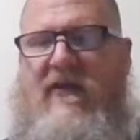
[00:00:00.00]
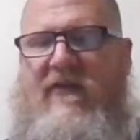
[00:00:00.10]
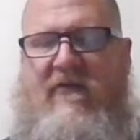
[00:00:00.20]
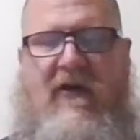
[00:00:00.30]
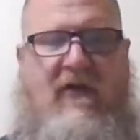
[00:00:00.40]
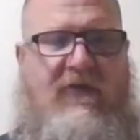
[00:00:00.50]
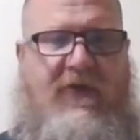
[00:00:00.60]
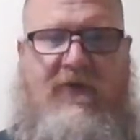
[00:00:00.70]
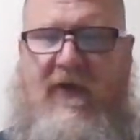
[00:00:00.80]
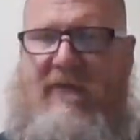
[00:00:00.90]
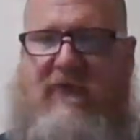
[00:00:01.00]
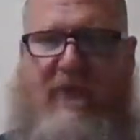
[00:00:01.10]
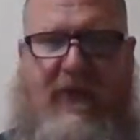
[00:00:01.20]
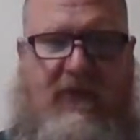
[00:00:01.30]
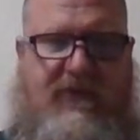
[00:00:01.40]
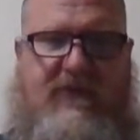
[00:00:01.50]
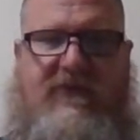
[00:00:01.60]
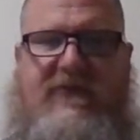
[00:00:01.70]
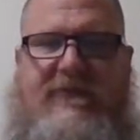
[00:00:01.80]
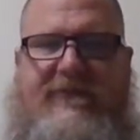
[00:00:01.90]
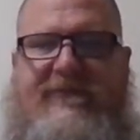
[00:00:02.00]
They're all the great composers.